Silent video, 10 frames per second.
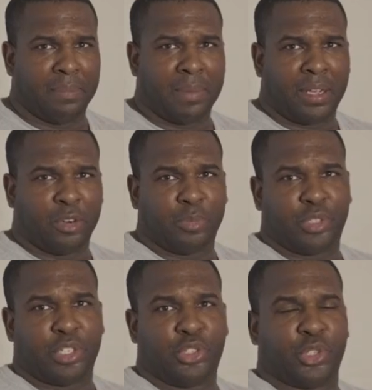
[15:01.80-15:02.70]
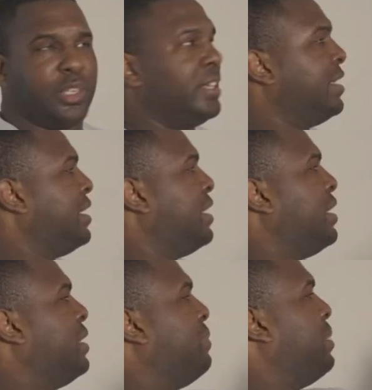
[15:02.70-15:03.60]
not 100% sure,
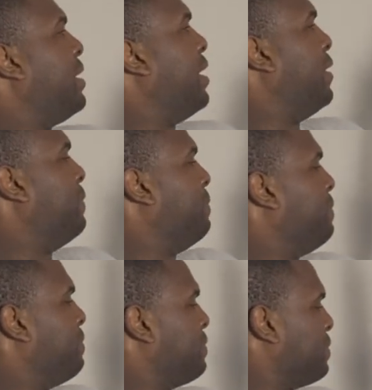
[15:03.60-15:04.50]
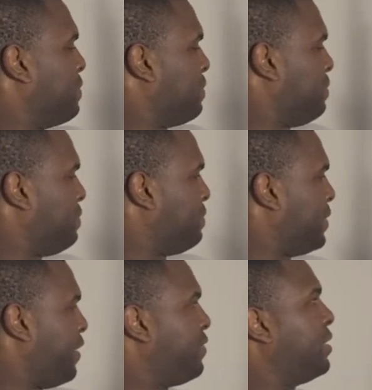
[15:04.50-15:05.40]
but
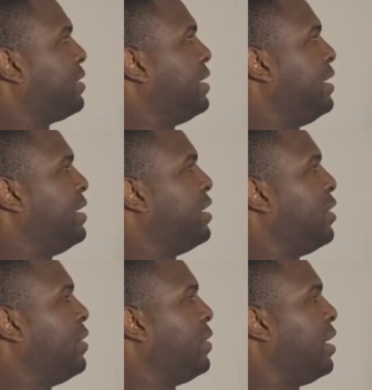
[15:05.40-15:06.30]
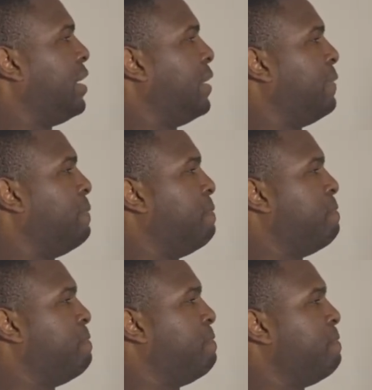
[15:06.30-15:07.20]
definitely fun
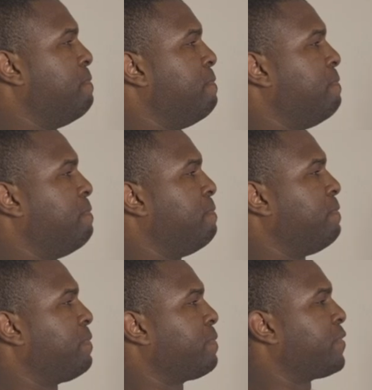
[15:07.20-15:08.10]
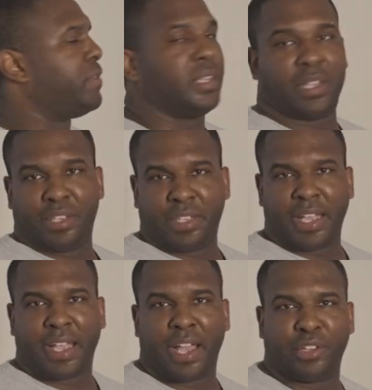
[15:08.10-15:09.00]
gun to
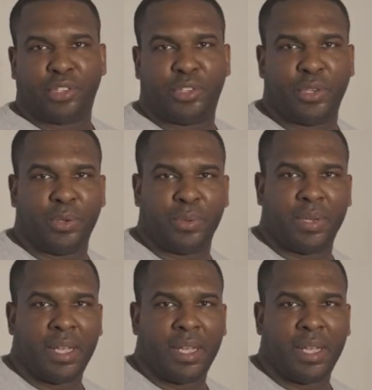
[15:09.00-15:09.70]
take out to shoot.